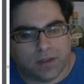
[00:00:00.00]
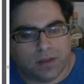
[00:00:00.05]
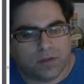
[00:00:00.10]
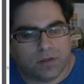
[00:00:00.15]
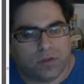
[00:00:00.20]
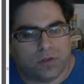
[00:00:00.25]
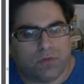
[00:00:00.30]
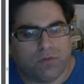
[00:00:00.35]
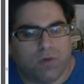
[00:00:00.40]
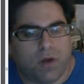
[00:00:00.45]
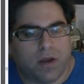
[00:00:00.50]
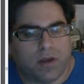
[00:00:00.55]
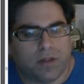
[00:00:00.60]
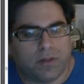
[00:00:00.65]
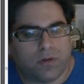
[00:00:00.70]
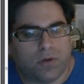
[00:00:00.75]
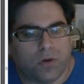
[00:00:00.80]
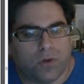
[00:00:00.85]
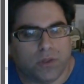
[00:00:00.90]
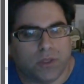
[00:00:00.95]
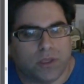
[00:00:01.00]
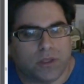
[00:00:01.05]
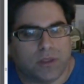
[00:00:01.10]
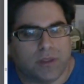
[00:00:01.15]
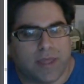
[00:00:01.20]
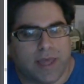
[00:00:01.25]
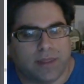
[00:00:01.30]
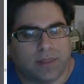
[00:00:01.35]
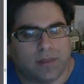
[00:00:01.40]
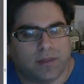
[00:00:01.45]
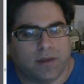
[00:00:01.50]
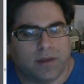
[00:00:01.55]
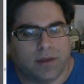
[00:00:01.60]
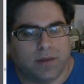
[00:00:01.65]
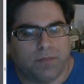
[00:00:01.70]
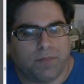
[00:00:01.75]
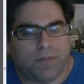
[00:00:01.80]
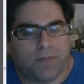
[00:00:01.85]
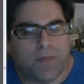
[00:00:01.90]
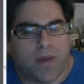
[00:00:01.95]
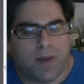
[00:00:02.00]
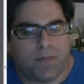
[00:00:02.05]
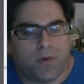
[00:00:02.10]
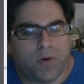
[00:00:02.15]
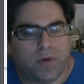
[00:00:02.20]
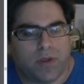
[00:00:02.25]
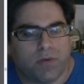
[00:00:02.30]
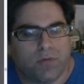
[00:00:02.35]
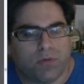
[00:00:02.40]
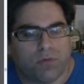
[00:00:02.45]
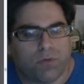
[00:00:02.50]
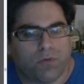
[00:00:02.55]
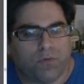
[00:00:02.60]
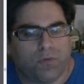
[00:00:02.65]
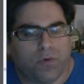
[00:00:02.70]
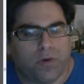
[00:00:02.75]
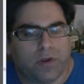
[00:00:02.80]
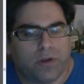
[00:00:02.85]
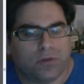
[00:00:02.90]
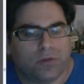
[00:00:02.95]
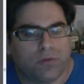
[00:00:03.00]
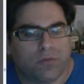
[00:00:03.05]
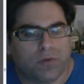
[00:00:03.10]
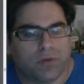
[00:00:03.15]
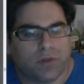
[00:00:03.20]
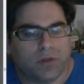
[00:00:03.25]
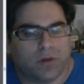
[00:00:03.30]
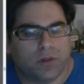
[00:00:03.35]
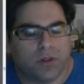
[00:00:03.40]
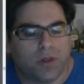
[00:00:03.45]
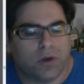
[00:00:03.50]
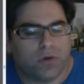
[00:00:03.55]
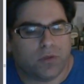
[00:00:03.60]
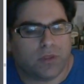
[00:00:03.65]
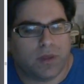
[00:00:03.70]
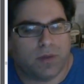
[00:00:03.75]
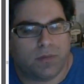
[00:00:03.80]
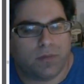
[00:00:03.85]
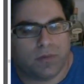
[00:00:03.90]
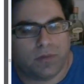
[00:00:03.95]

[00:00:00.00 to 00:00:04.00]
Strzok told us that the memo he was referring to was the closing